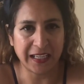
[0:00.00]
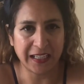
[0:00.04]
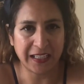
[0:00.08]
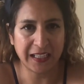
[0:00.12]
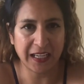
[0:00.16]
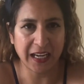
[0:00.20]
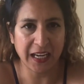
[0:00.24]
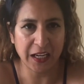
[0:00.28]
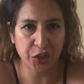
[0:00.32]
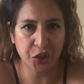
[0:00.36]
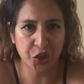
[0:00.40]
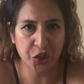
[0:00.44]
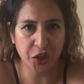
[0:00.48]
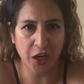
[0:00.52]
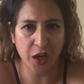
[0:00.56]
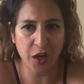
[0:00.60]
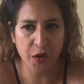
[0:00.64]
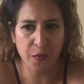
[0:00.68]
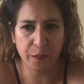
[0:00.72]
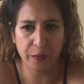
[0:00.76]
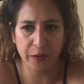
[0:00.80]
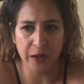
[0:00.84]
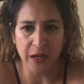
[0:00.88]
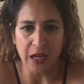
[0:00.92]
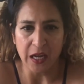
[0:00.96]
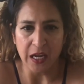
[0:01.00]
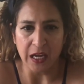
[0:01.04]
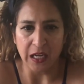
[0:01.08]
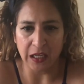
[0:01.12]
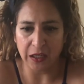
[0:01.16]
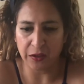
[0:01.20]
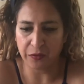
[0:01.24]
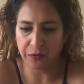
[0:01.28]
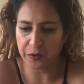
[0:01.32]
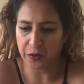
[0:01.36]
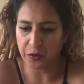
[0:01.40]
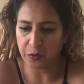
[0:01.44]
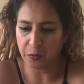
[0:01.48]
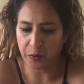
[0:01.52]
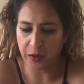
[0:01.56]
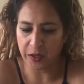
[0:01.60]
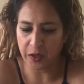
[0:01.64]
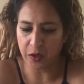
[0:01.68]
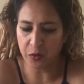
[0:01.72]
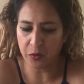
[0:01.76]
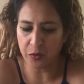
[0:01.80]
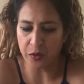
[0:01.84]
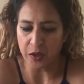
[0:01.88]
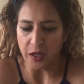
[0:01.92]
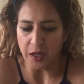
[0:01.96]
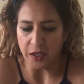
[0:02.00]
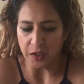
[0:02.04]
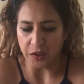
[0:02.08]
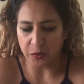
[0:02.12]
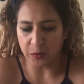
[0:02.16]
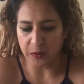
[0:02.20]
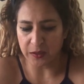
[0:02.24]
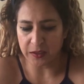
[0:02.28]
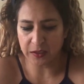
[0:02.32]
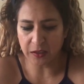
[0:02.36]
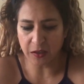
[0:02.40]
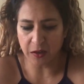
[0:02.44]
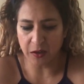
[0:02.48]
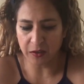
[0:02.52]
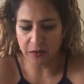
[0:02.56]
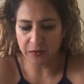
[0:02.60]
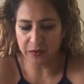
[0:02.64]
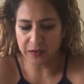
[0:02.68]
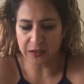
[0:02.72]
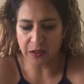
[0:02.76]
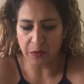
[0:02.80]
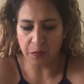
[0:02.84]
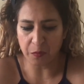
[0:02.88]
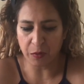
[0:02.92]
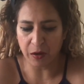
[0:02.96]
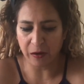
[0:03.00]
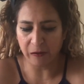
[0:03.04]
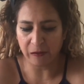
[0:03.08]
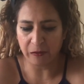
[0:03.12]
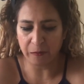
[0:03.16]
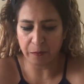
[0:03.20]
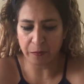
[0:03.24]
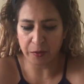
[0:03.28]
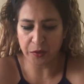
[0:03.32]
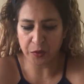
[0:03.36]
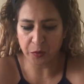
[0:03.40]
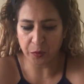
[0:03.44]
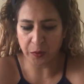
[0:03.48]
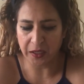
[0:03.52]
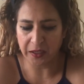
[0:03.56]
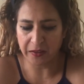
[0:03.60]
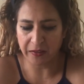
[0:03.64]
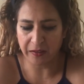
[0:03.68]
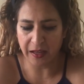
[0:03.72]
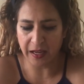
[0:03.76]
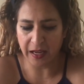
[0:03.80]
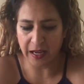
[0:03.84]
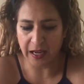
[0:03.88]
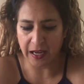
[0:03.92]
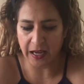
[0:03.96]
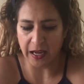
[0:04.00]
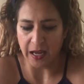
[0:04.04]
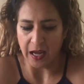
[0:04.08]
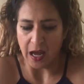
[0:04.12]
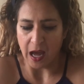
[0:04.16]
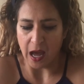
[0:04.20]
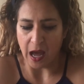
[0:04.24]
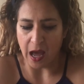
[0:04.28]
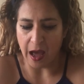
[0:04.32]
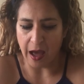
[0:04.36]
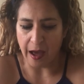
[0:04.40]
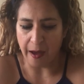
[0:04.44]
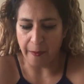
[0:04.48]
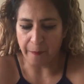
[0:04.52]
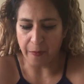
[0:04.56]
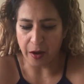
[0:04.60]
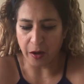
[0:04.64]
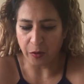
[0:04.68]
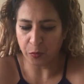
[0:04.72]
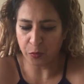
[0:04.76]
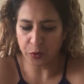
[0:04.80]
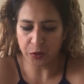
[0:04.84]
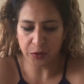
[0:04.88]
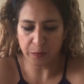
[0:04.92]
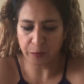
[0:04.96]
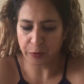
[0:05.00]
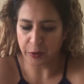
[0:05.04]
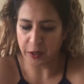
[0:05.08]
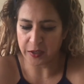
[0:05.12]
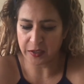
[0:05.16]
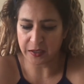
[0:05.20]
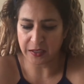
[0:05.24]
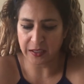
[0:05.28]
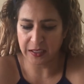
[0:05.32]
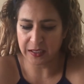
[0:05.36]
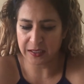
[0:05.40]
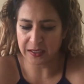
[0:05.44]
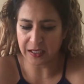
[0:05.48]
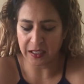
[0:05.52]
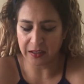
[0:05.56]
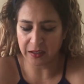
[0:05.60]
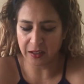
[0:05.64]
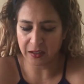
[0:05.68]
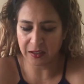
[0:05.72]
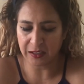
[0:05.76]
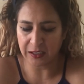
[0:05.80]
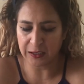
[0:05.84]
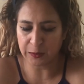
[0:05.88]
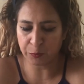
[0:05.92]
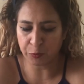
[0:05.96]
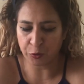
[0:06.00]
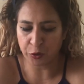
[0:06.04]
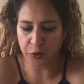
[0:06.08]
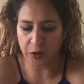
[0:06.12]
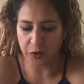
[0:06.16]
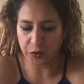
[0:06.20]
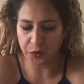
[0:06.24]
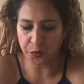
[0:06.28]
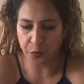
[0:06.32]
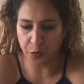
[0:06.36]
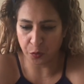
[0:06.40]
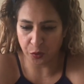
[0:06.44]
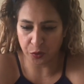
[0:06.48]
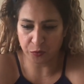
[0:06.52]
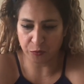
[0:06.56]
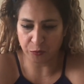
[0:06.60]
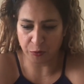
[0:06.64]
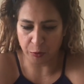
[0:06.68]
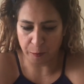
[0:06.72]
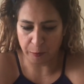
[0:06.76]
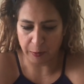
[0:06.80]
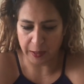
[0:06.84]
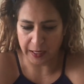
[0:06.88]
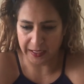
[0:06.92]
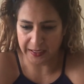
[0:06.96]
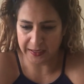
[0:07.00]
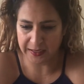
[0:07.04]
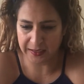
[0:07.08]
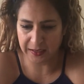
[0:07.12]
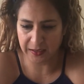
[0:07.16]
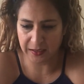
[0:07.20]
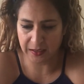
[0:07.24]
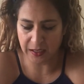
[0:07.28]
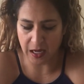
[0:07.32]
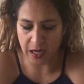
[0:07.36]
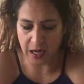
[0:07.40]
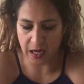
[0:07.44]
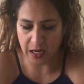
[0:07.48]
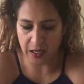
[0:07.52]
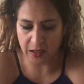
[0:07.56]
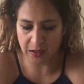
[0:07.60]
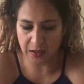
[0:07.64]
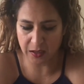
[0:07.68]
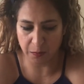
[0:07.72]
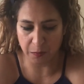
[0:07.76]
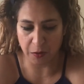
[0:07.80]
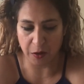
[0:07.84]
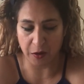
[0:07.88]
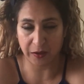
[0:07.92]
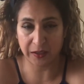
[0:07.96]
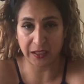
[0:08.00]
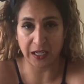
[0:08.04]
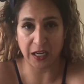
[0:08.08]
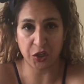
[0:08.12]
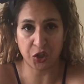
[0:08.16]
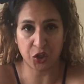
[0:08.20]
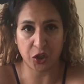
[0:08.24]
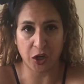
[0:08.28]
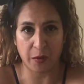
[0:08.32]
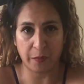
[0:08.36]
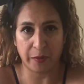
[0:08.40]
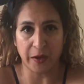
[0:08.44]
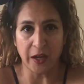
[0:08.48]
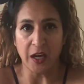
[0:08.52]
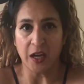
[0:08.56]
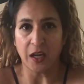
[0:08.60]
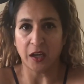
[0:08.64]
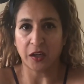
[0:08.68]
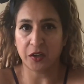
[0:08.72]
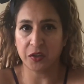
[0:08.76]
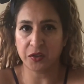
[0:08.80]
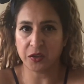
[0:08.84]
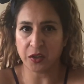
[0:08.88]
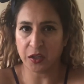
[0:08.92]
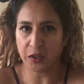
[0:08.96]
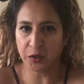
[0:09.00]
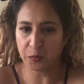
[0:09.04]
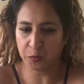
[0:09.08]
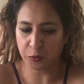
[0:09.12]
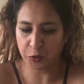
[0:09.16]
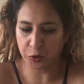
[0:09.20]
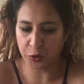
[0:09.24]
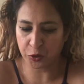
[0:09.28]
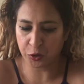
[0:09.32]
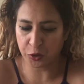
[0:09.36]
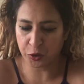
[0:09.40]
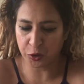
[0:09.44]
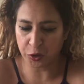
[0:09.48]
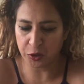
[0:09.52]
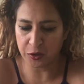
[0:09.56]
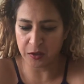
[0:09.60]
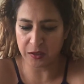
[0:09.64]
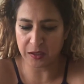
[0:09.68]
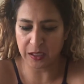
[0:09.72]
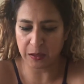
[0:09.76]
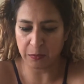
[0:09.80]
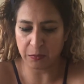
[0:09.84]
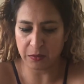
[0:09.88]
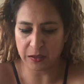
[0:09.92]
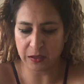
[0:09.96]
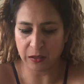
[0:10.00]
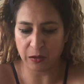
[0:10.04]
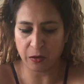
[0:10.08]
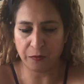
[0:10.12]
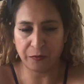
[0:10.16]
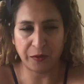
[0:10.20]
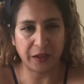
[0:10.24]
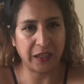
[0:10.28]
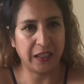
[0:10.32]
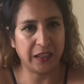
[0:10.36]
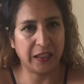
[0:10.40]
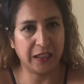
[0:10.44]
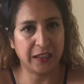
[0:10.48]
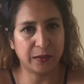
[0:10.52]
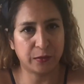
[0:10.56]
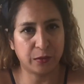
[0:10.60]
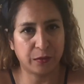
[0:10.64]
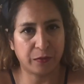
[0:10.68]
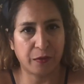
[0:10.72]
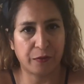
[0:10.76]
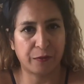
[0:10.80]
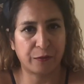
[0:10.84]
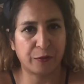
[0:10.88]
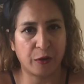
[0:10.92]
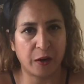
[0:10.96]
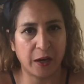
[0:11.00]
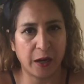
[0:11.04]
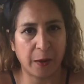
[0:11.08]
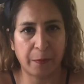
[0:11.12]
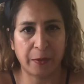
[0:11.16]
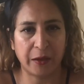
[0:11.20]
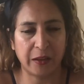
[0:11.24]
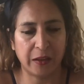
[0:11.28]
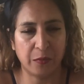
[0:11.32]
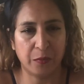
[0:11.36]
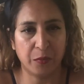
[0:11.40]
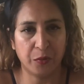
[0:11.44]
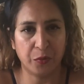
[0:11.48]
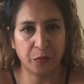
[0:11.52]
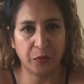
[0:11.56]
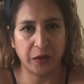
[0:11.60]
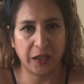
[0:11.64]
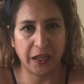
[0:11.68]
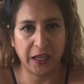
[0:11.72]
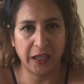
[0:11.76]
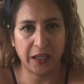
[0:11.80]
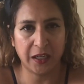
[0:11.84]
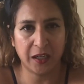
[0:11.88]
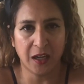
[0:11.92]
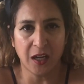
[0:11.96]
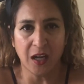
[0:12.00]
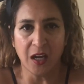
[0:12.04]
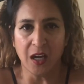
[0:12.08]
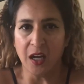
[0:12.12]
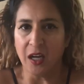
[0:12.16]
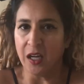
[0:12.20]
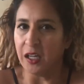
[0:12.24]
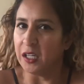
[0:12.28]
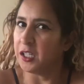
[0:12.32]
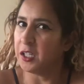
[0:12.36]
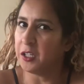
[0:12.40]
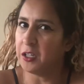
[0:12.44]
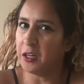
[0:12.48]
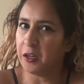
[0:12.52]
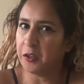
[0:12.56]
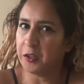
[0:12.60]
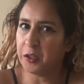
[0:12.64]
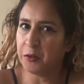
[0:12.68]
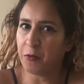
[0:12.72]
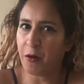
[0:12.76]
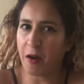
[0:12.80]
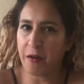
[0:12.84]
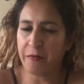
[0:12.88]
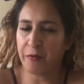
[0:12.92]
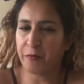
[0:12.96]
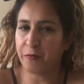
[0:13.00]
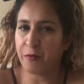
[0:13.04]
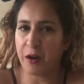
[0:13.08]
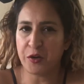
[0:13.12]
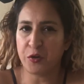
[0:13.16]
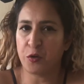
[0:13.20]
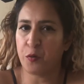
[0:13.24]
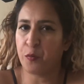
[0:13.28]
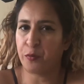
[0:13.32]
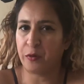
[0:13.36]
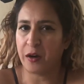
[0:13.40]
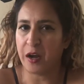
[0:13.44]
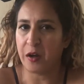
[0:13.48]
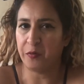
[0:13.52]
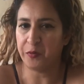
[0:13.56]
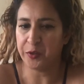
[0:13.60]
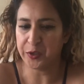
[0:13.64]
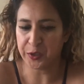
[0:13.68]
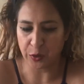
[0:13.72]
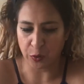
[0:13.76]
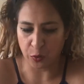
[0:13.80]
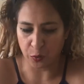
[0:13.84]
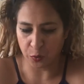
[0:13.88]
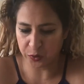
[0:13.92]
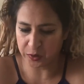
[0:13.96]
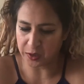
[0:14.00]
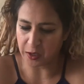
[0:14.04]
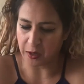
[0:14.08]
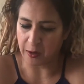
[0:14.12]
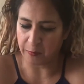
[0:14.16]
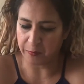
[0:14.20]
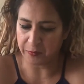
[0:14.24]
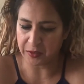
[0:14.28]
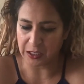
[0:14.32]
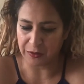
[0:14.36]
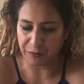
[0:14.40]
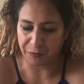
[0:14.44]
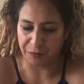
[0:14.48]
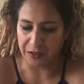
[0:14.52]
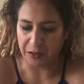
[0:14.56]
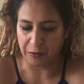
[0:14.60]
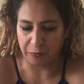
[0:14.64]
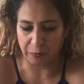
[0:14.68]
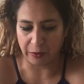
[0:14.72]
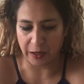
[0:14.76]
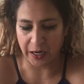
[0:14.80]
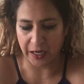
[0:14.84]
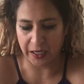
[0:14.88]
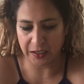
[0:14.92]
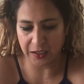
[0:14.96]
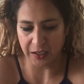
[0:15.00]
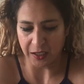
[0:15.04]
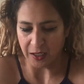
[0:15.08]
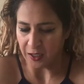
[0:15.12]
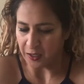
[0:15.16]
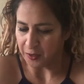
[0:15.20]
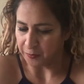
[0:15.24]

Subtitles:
ketchup, if you will. So it's kind of somewhere in between there. I wouldn't personally say that this product would replace tomato ketchup, because I couldn't see myself eating this with a fry up in the morning. You're either red or brown sauce. I'm definitely red.